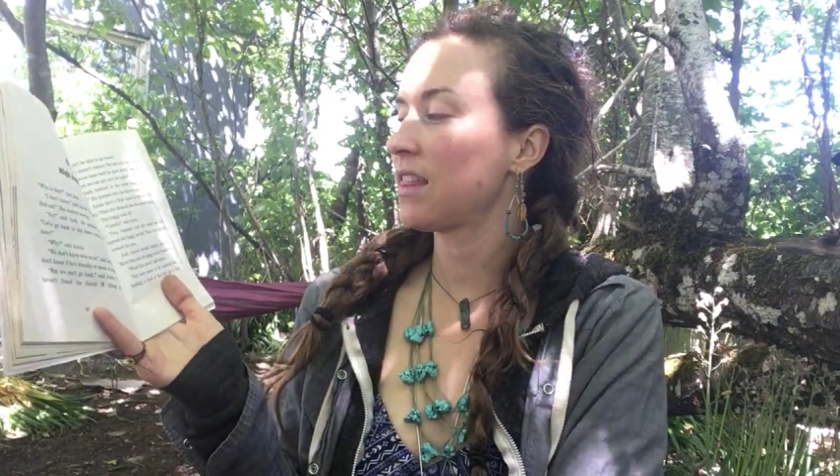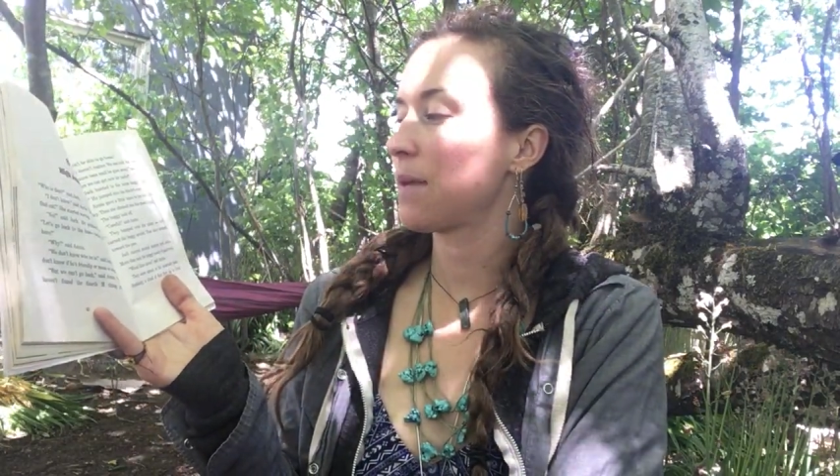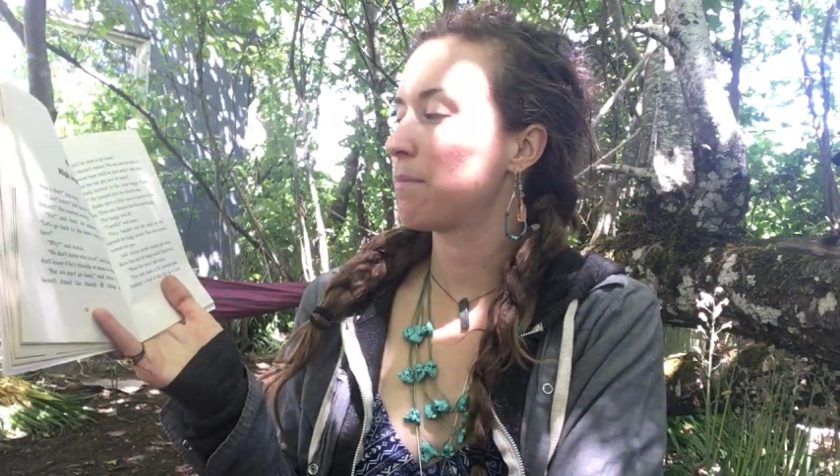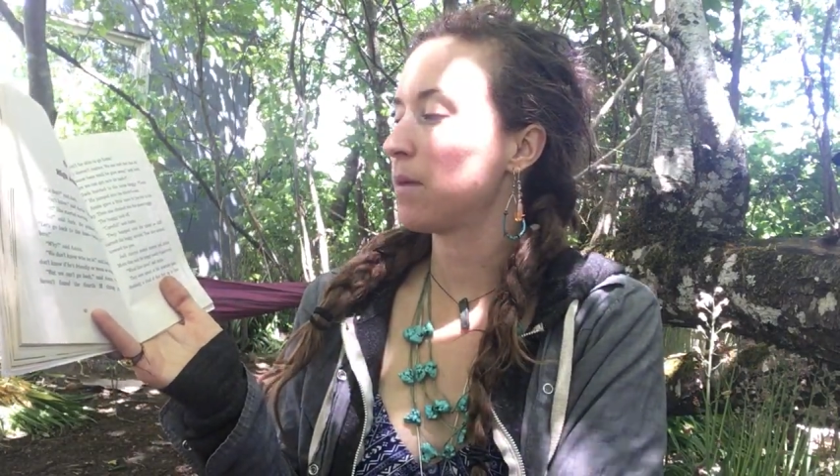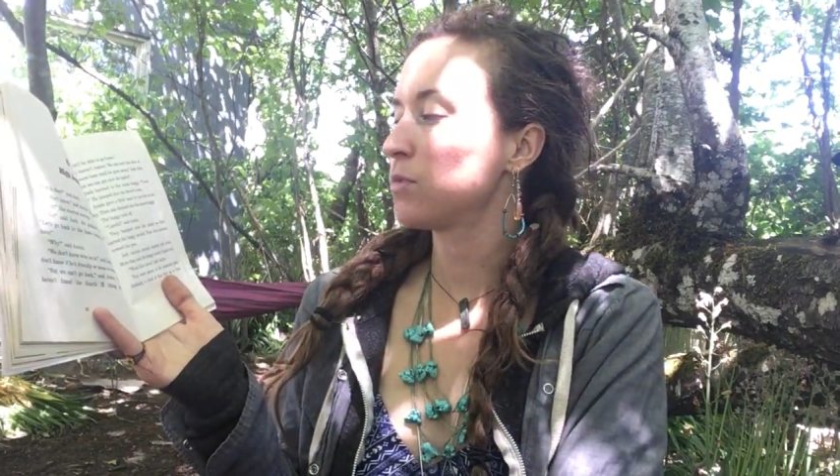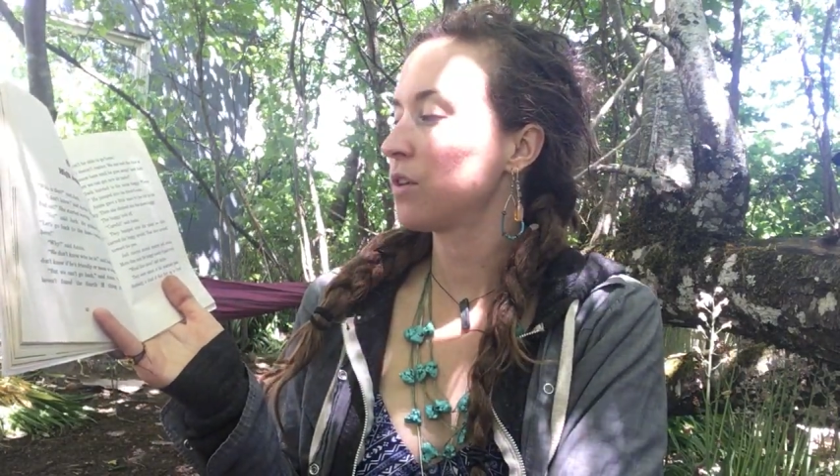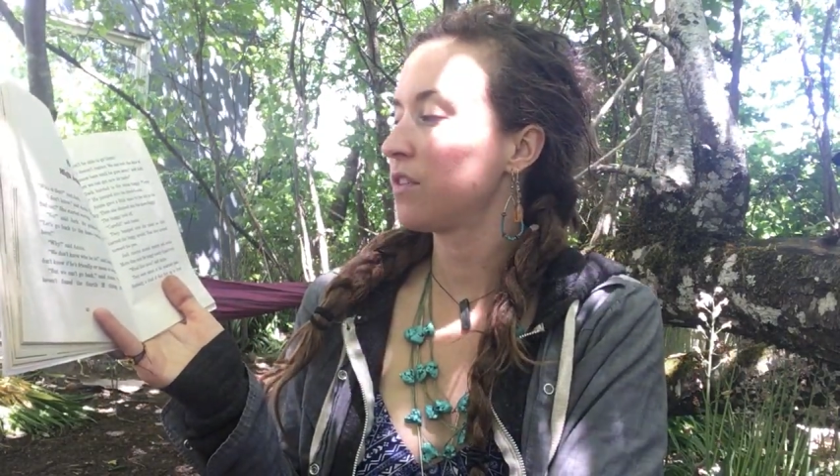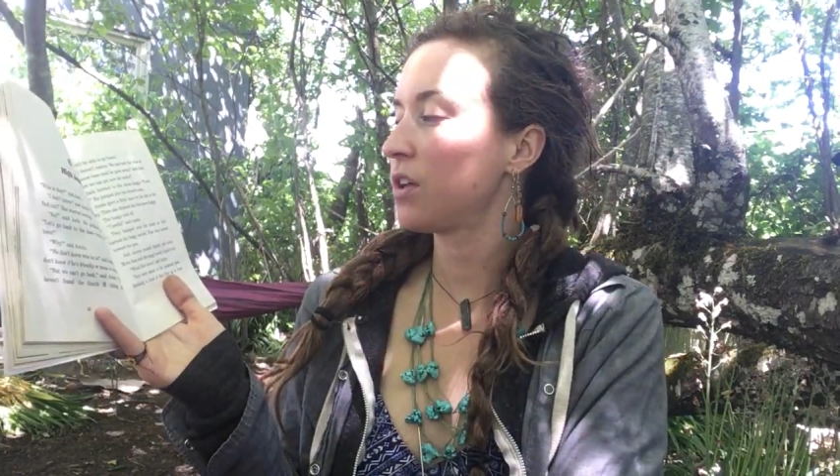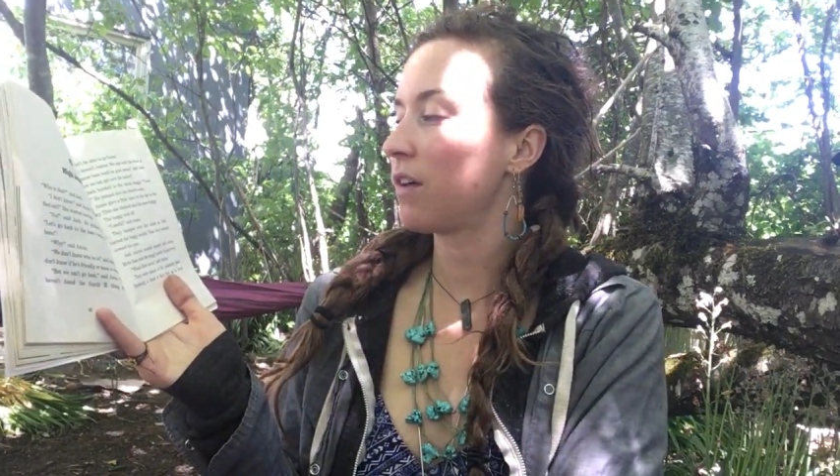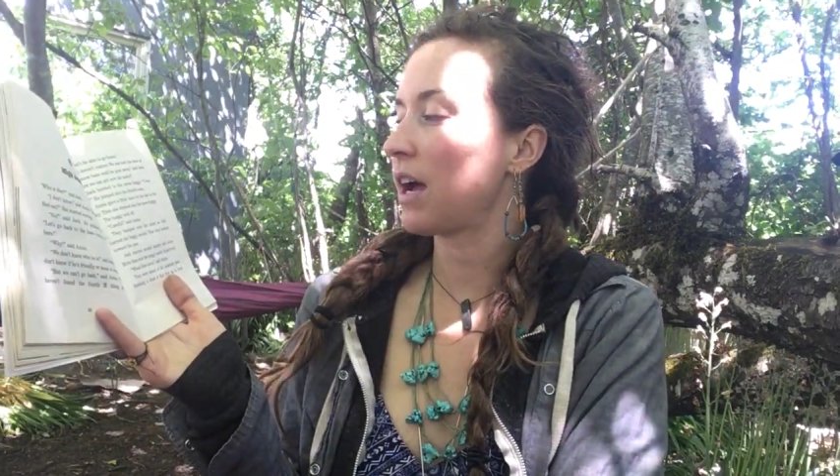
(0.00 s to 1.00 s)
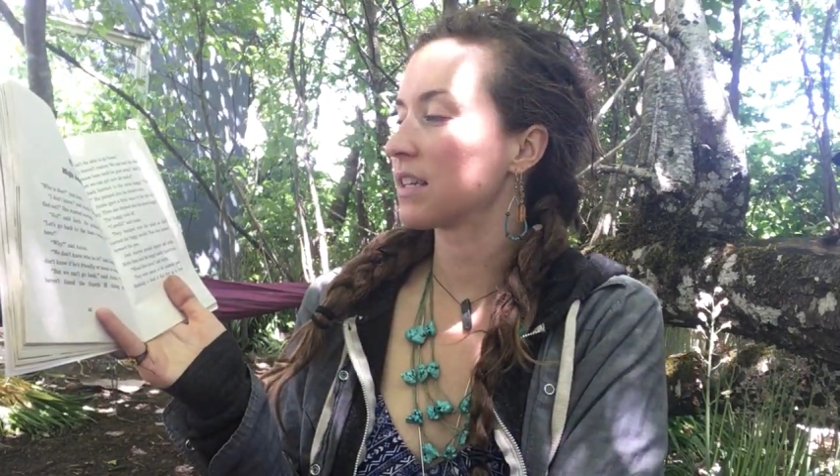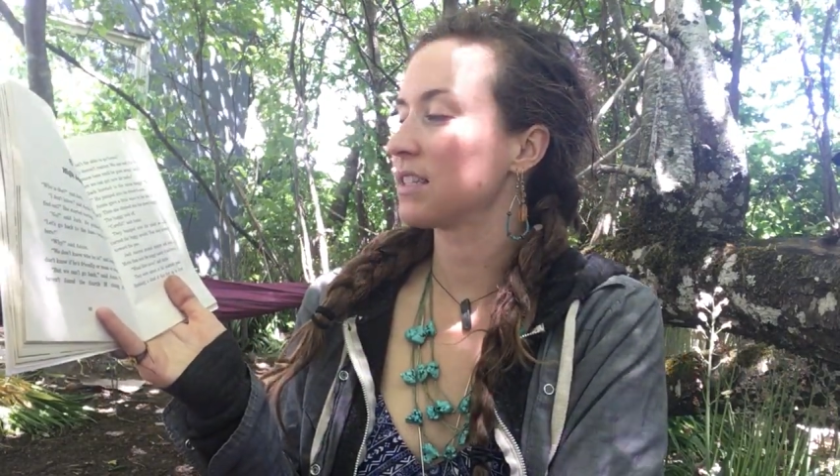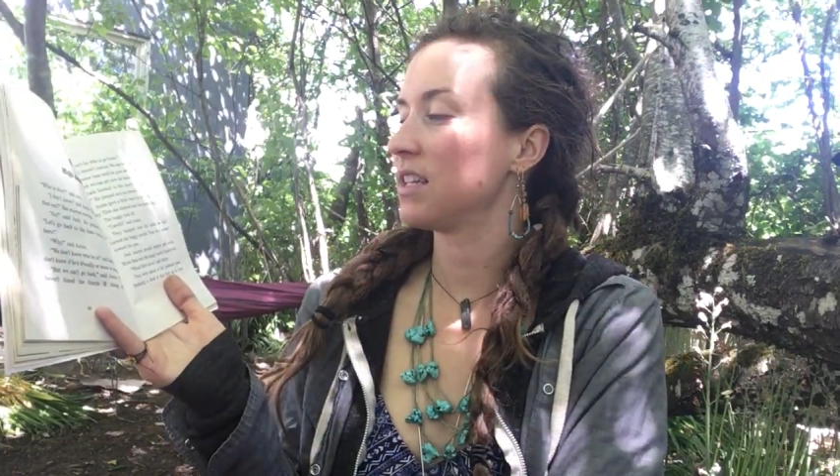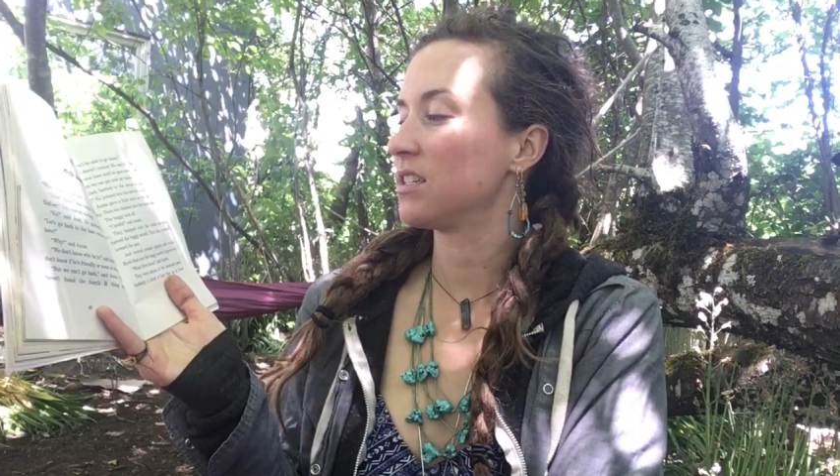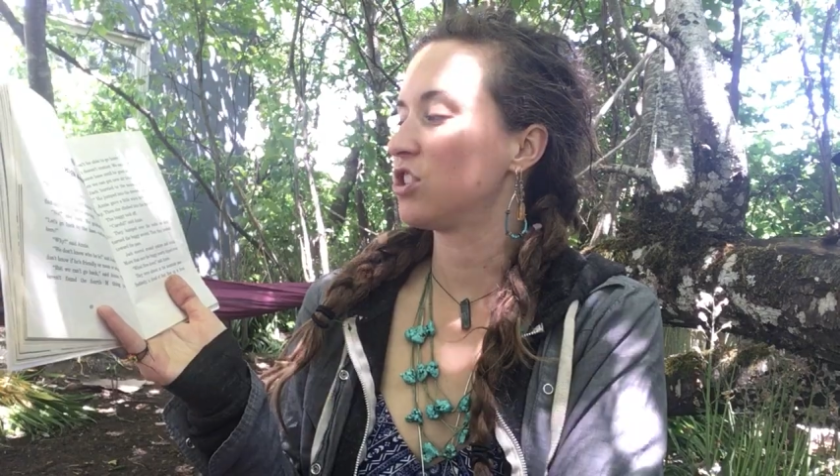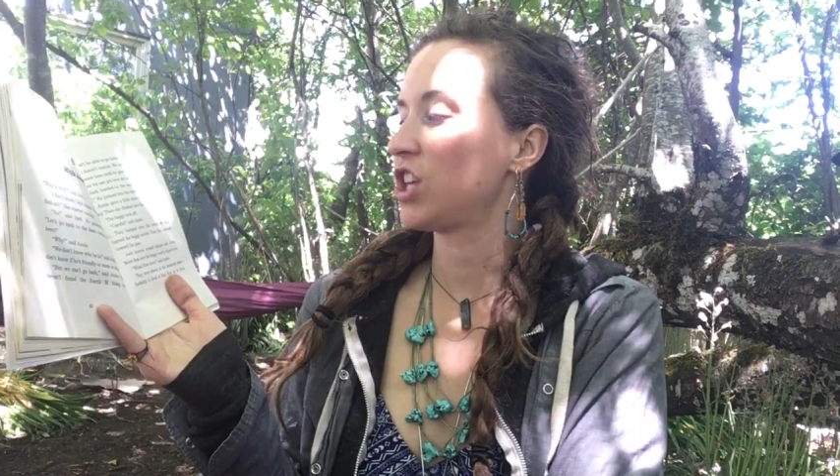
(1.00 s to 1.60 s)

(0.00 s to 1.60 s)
They bumped over the rocks as